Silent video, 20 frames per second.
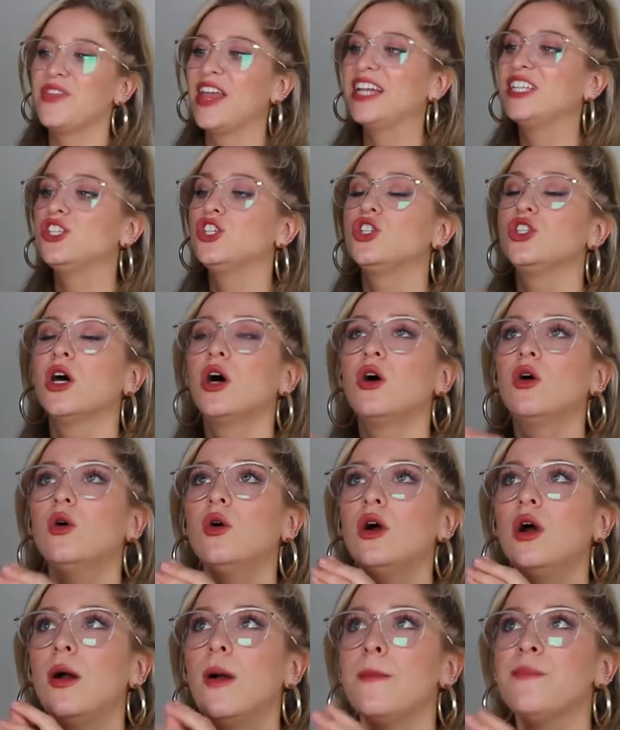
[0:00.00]
It's
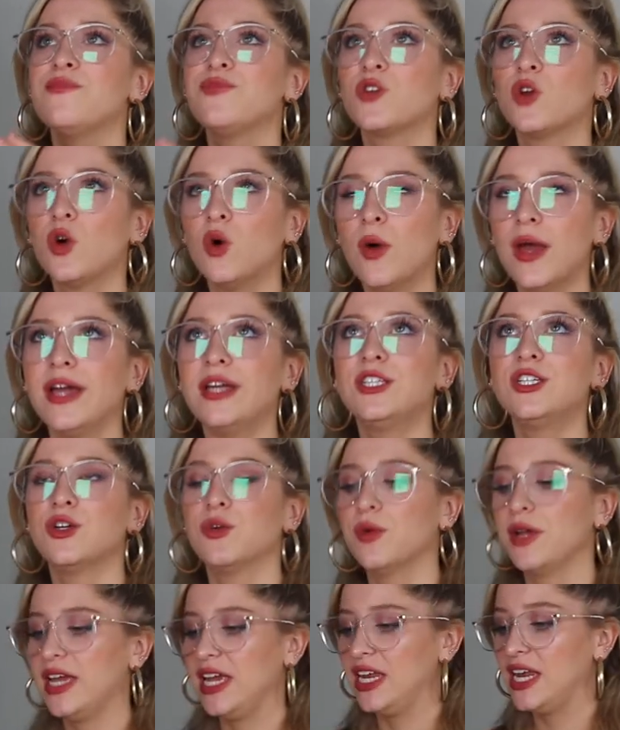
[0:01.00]
so quick to
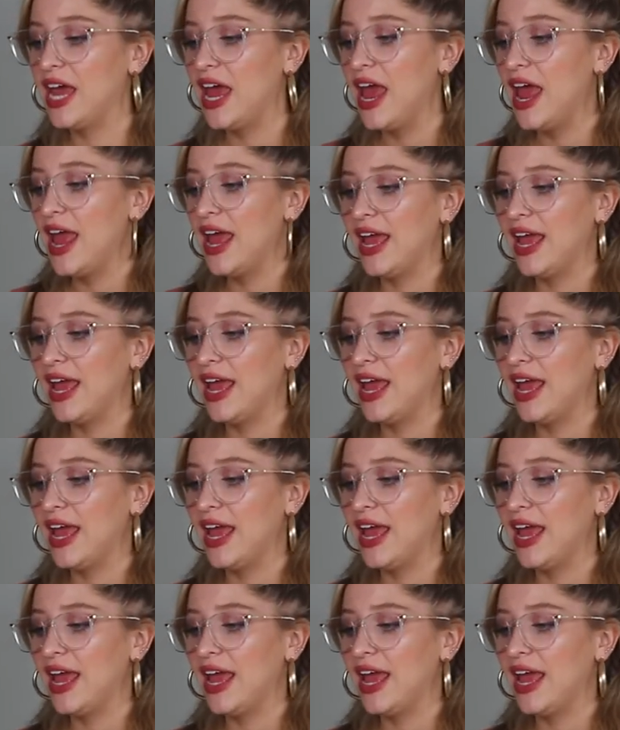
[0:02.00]
read.